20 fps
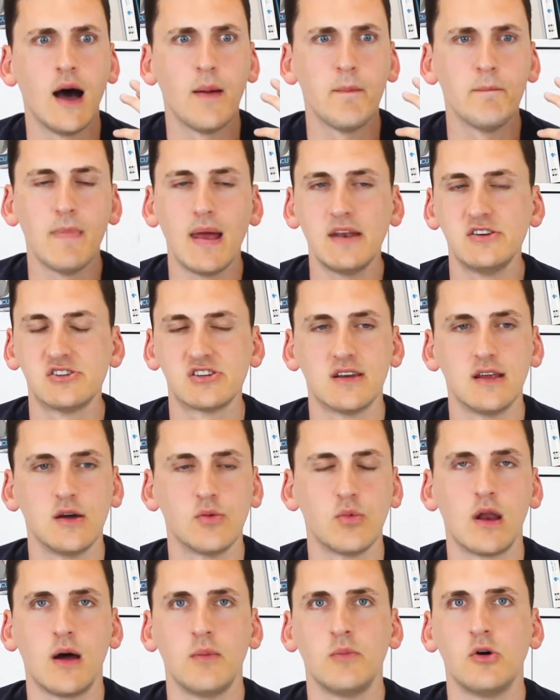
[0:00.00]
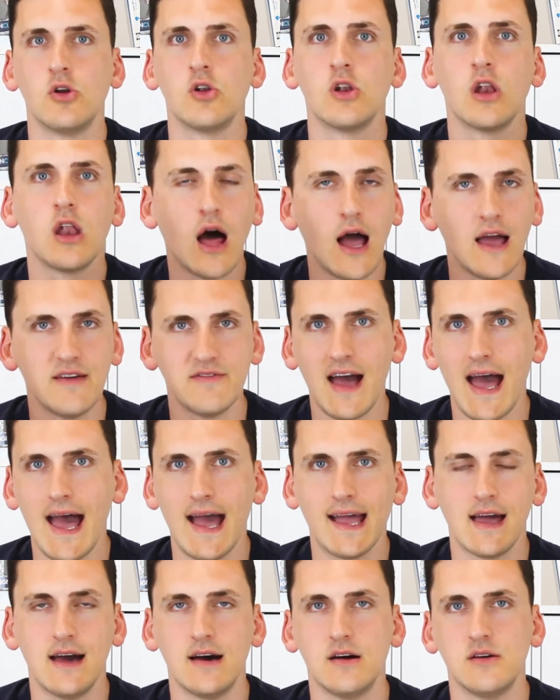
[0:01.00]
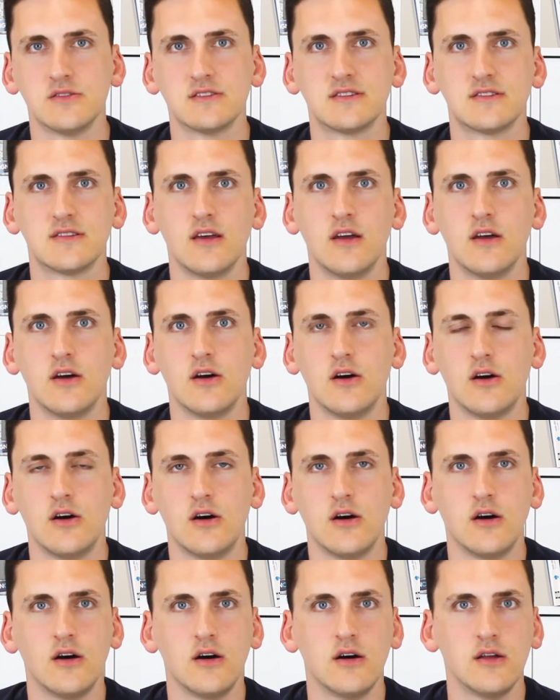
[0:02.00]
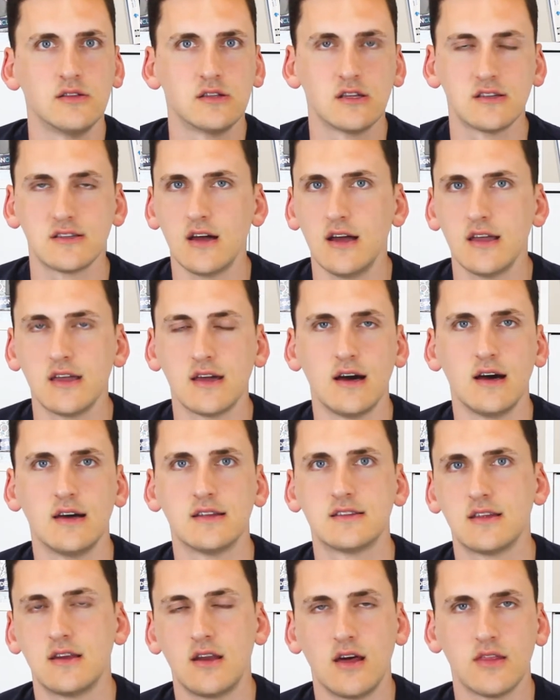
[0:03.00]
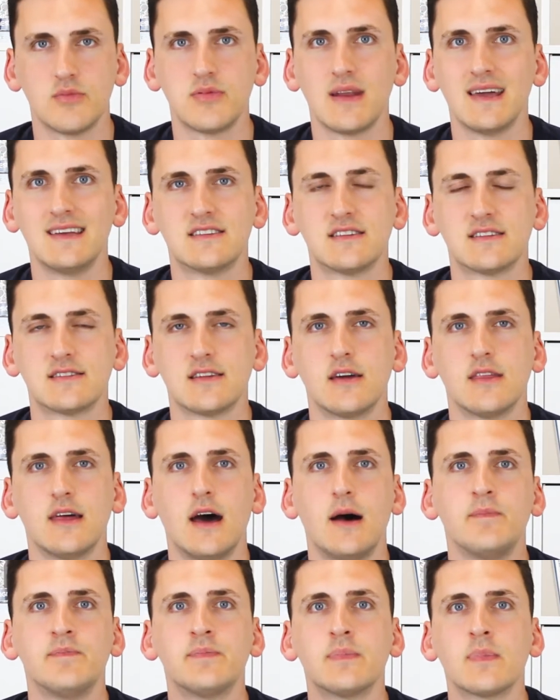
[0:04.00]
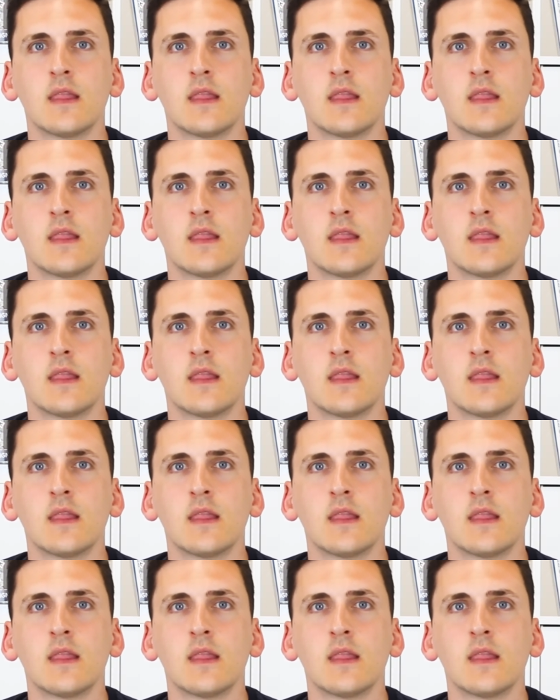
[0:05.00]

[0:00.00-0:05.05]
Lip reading: mention it when I'm on live hangouts on Design Cards and other places like that.